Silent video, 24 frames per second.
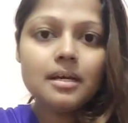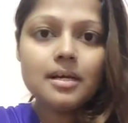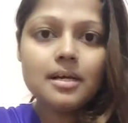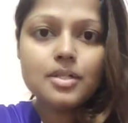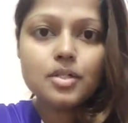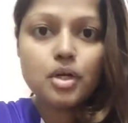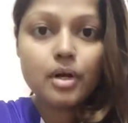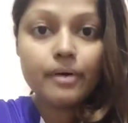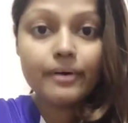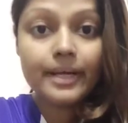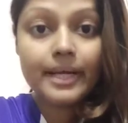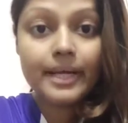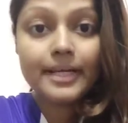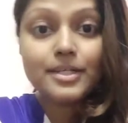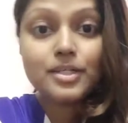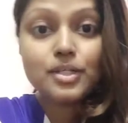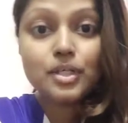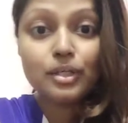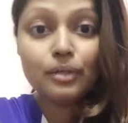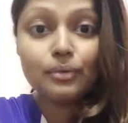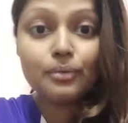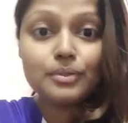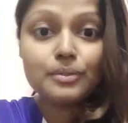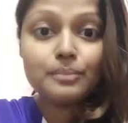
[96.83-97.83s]
Sorry,
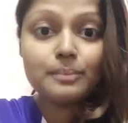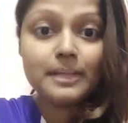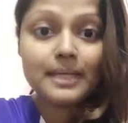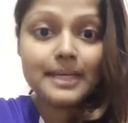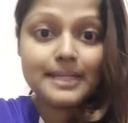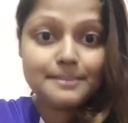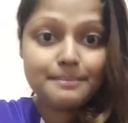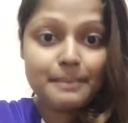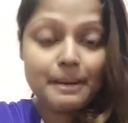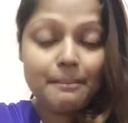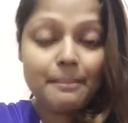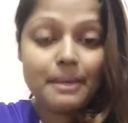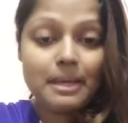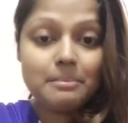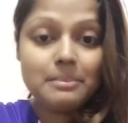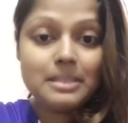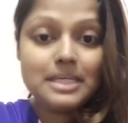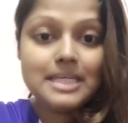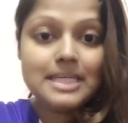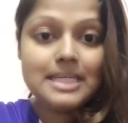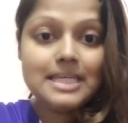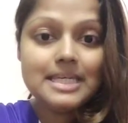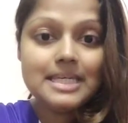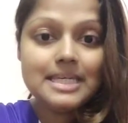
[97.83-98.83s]
excuse me, as my
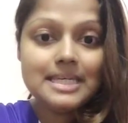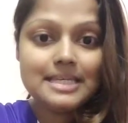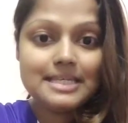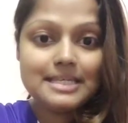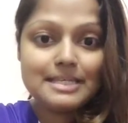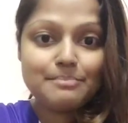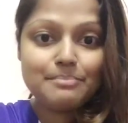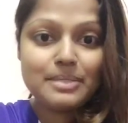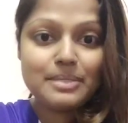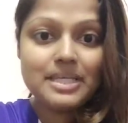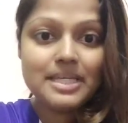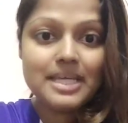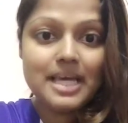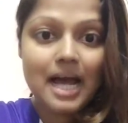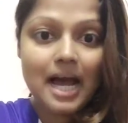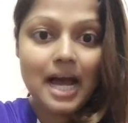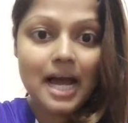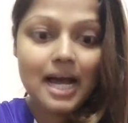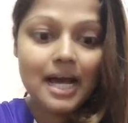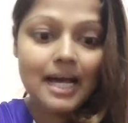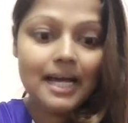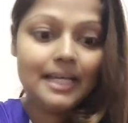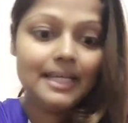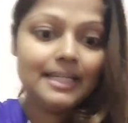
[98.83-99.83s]
baby is
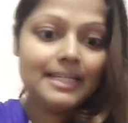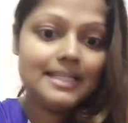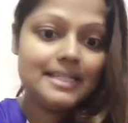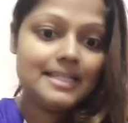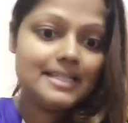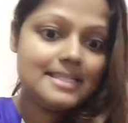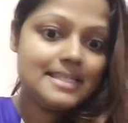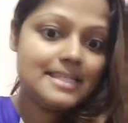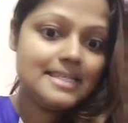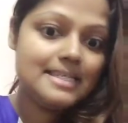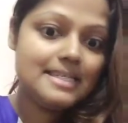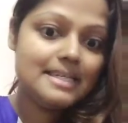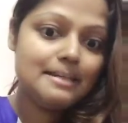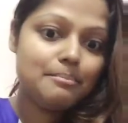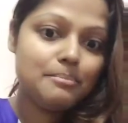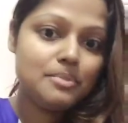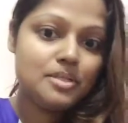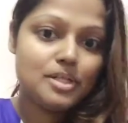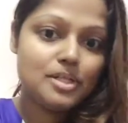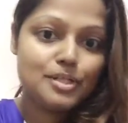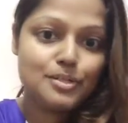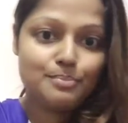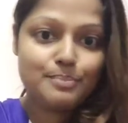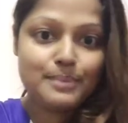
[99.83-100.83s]
behind, sitting
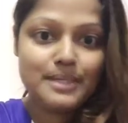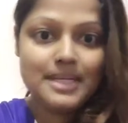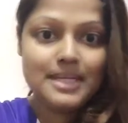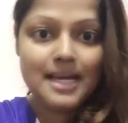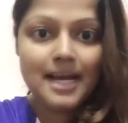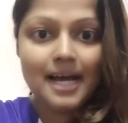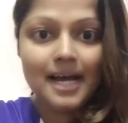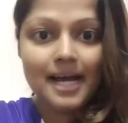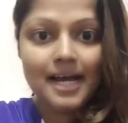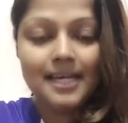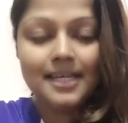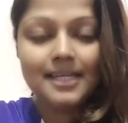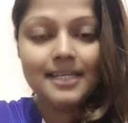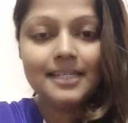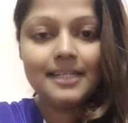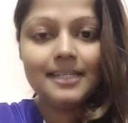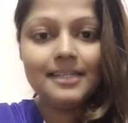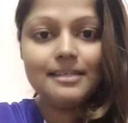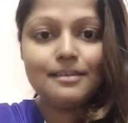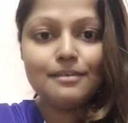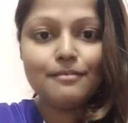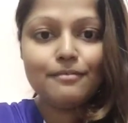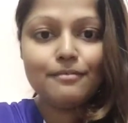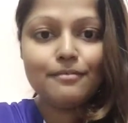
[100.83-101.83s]
just behind
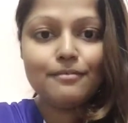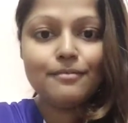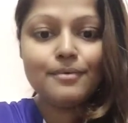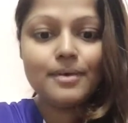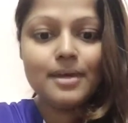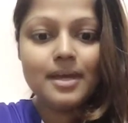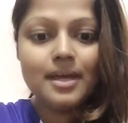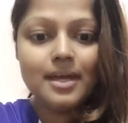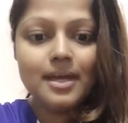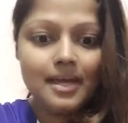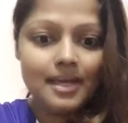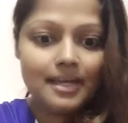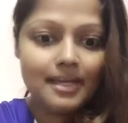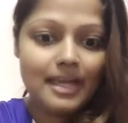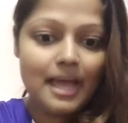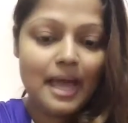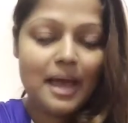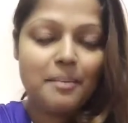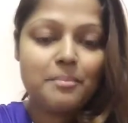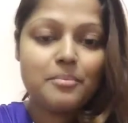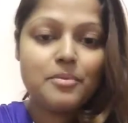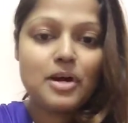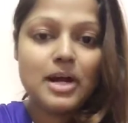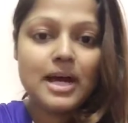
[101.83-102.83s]
the
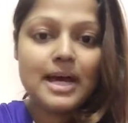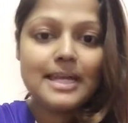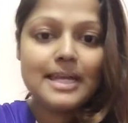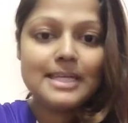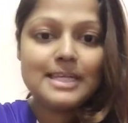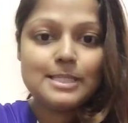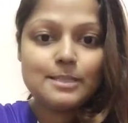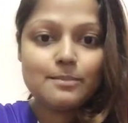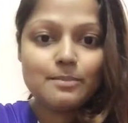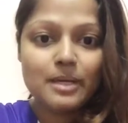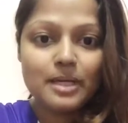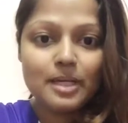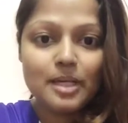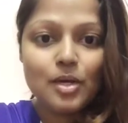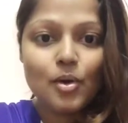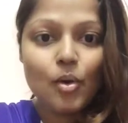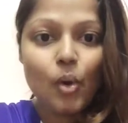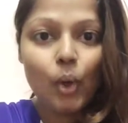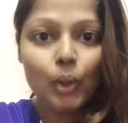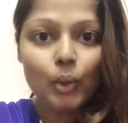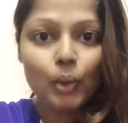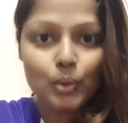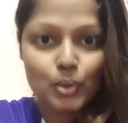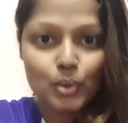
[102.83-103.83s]
camera, and he's making
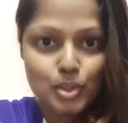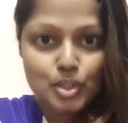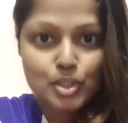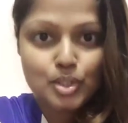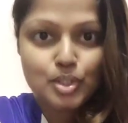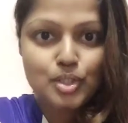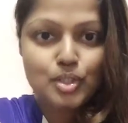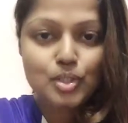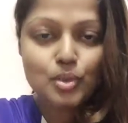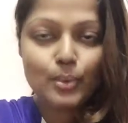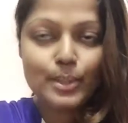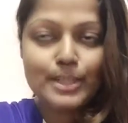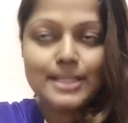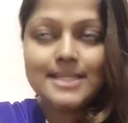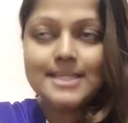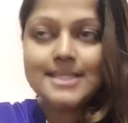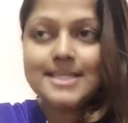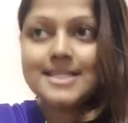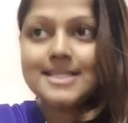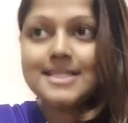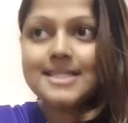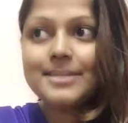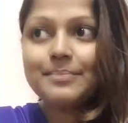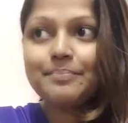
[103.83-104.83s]
all those
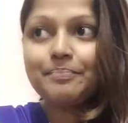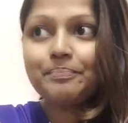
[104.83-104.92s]
noise.